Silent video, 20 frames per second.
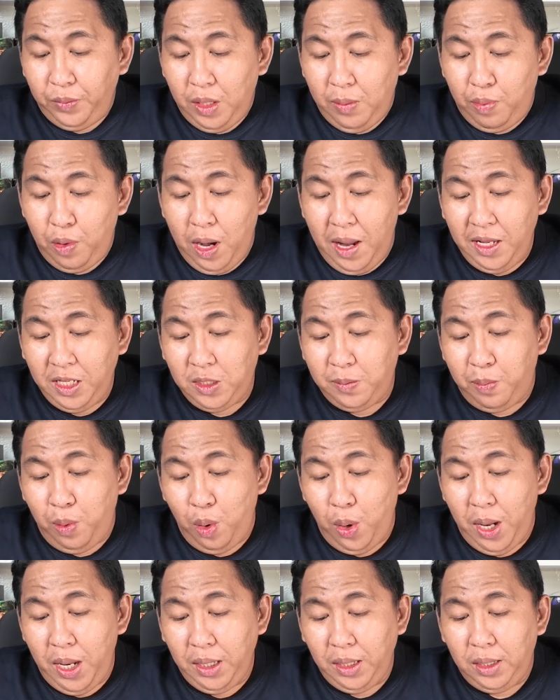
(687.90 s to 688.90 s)
price
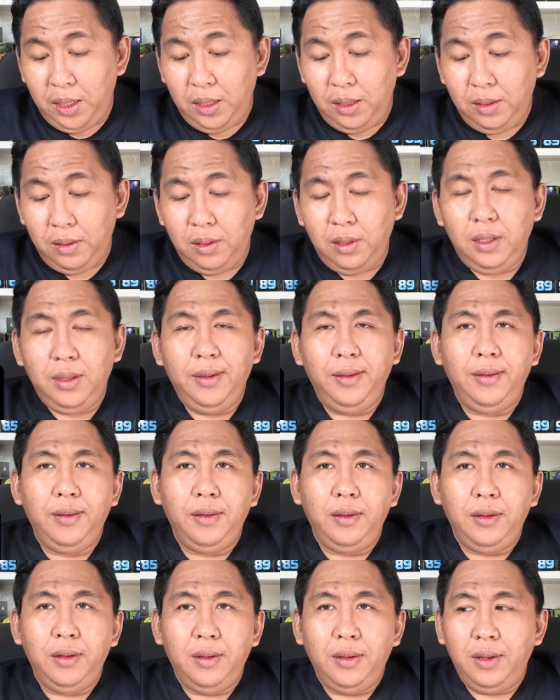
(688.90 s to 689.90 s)
point.
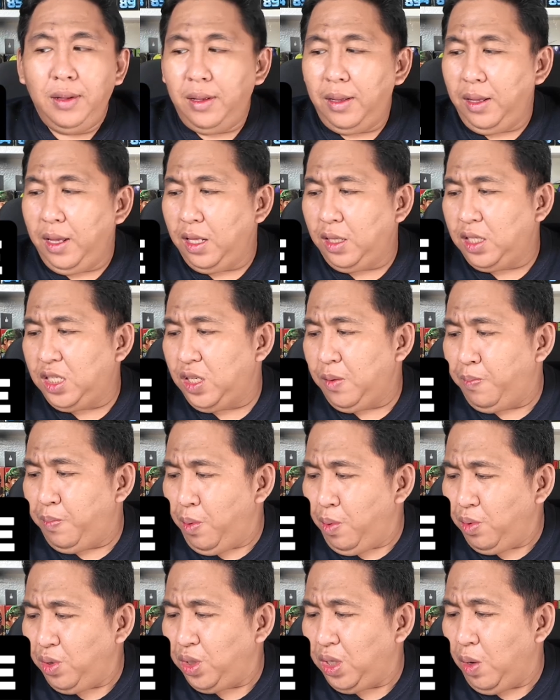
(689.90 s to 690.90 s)

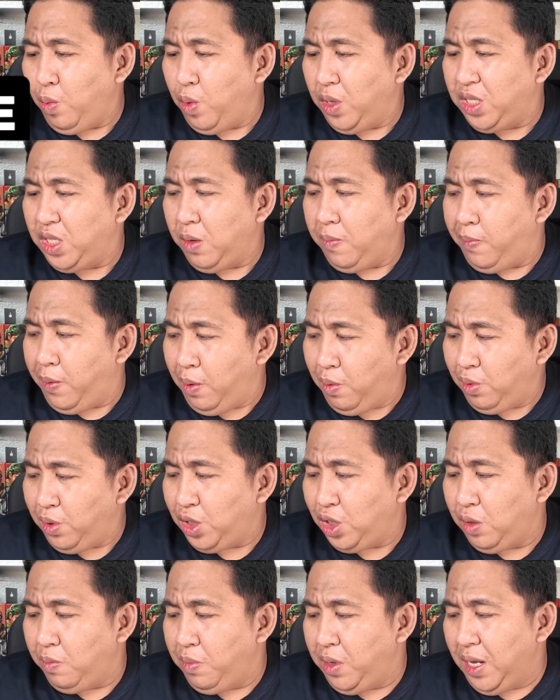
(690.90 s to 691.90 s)
It was
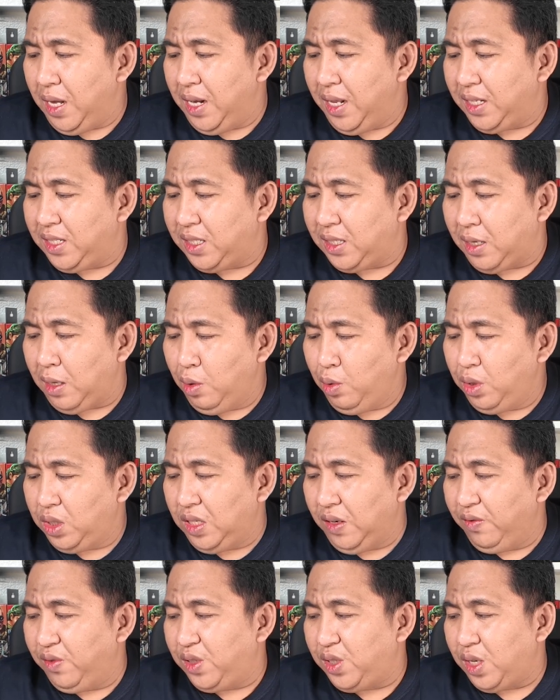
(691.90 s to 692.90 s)
supposed to be an
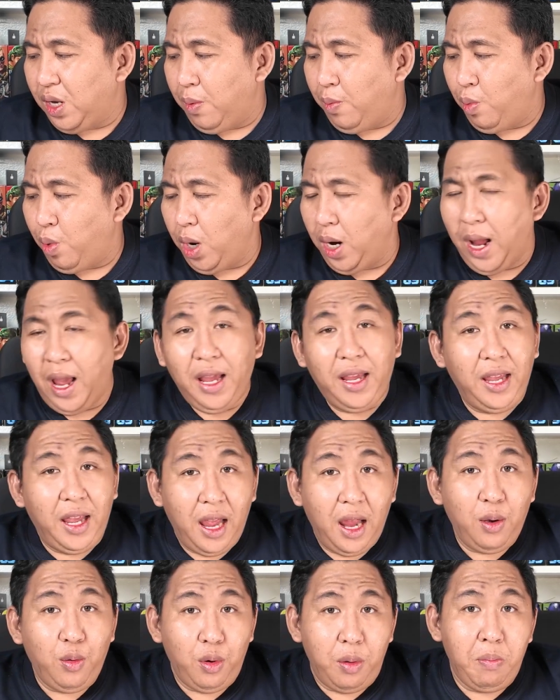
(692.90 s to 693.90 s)
exclusive somewhere. I
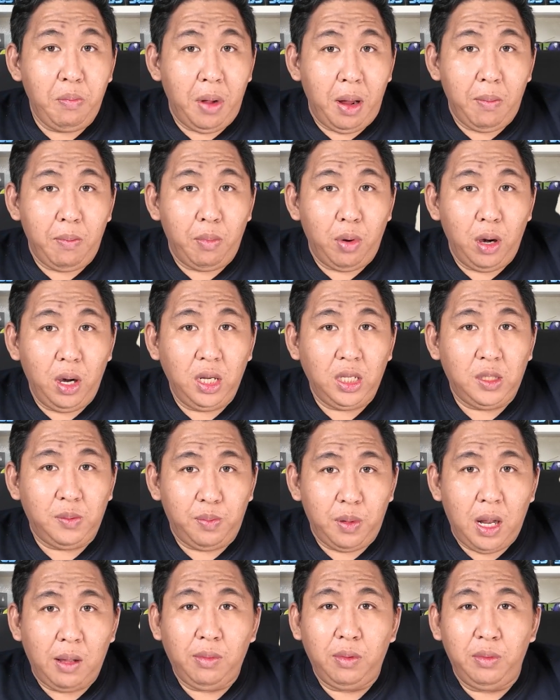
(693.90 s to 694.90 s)
can't remember. It's
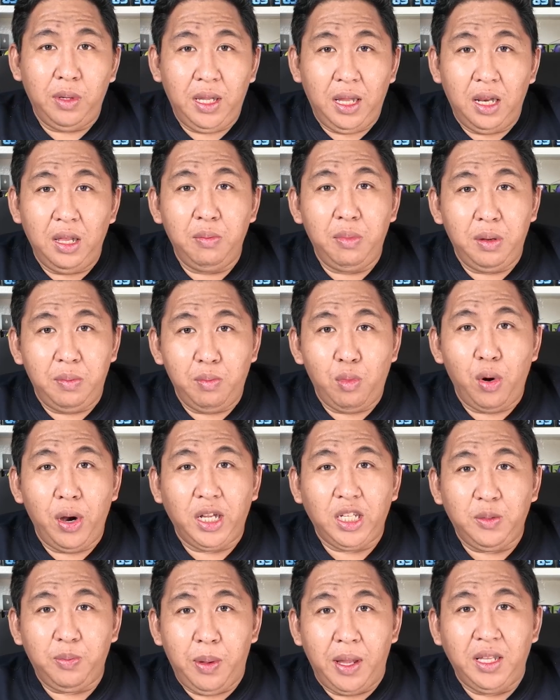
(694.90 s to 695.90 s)
probably a little bit more
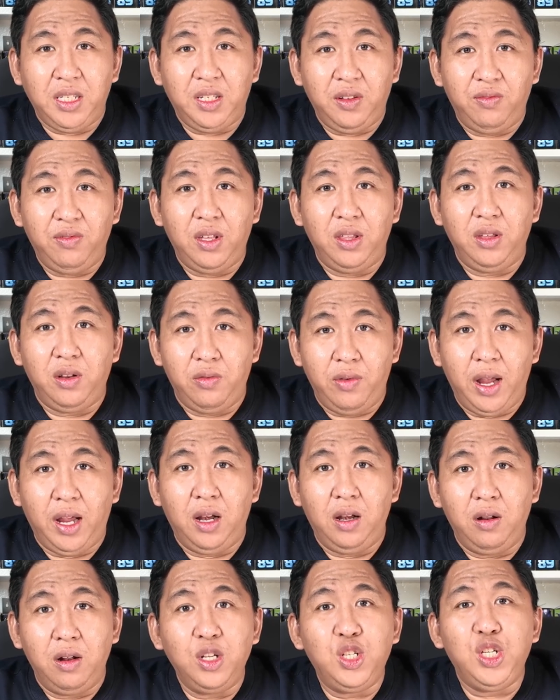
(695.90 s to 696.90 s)
expensive than the
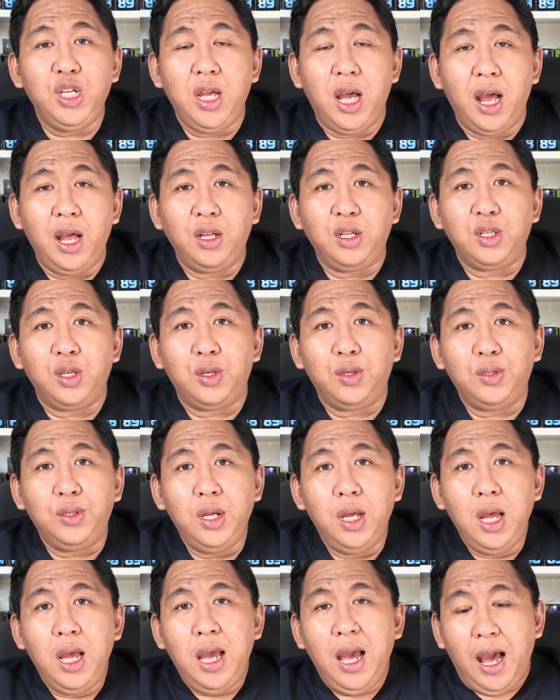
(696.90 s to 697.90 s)
regular GI Joe.
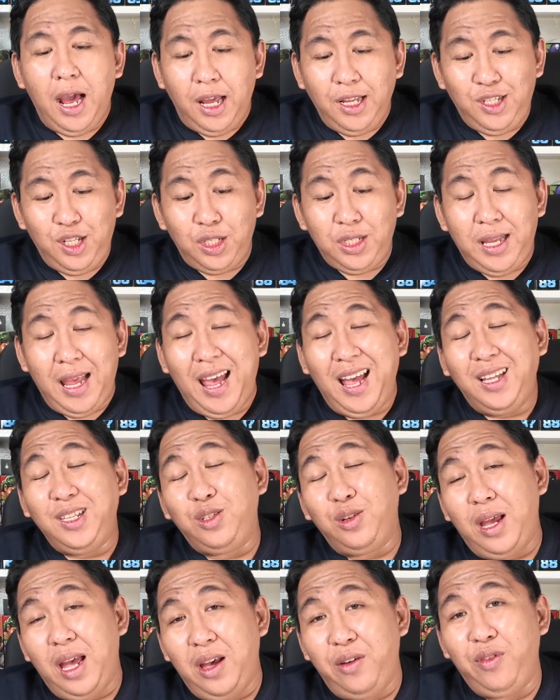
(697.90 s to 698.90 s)
I just had
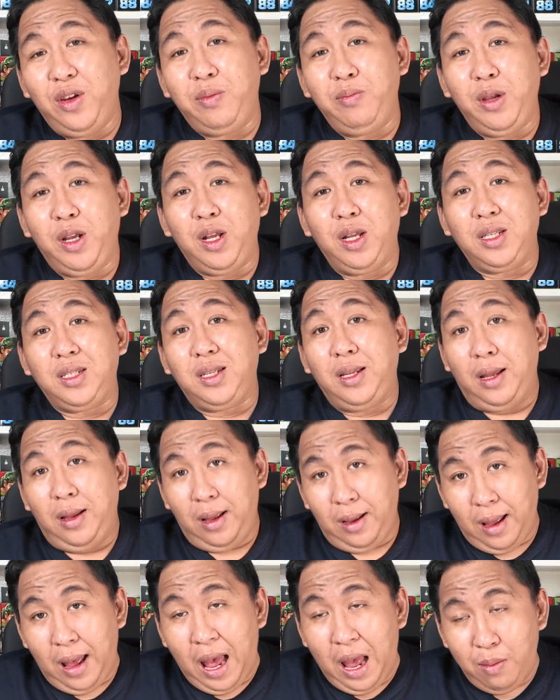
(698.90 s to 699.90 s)
to have it because
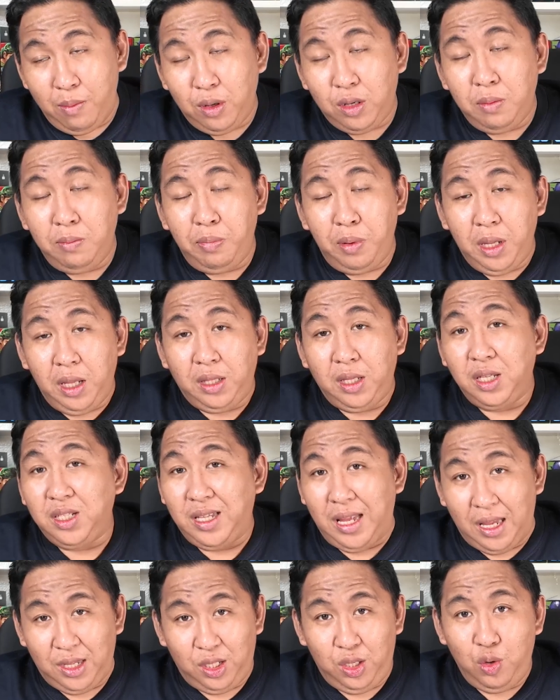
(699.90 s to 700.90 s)
I'm a completist,
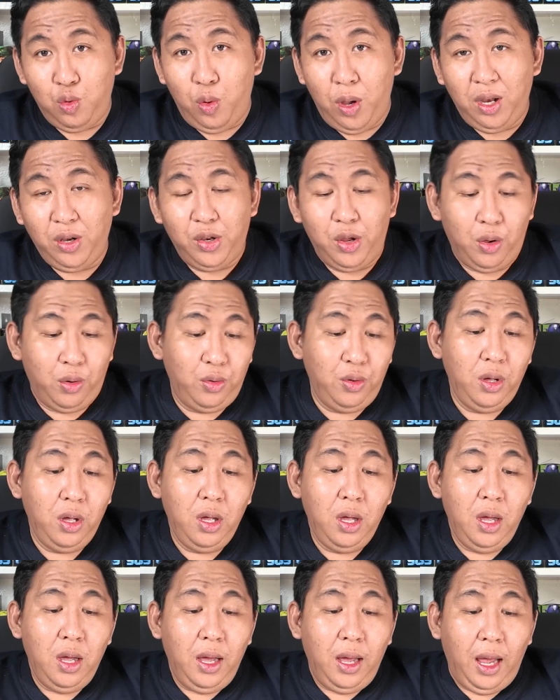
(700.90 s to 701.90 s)
as you well know,
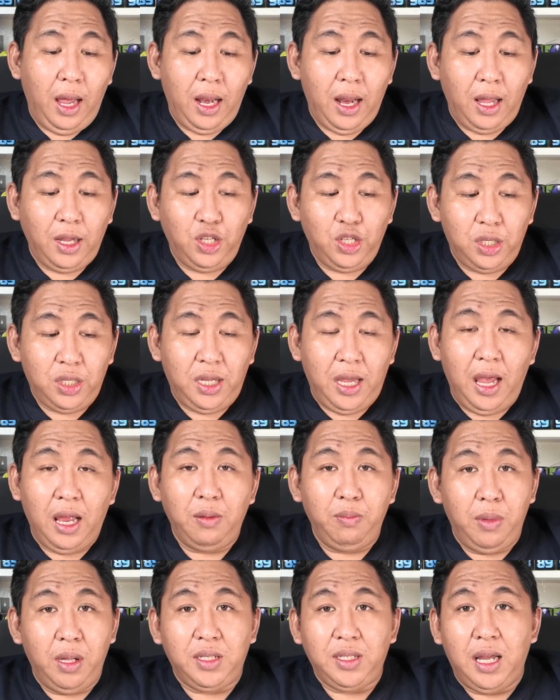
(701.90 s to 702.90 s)
and I just
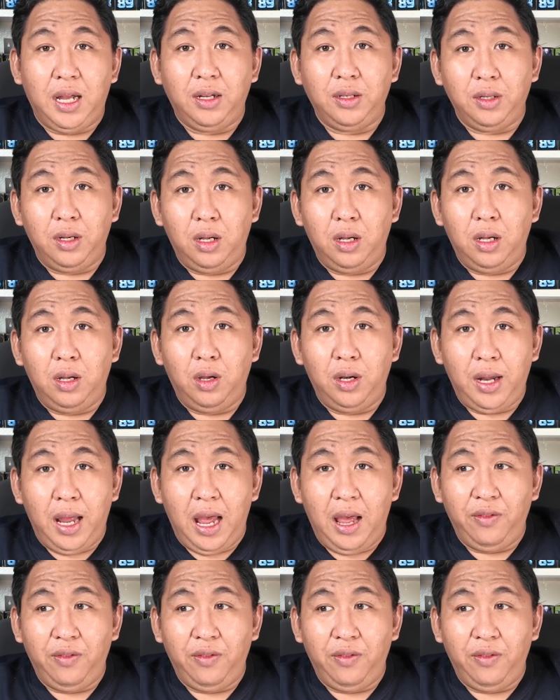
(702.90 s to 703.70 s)
can't miss out on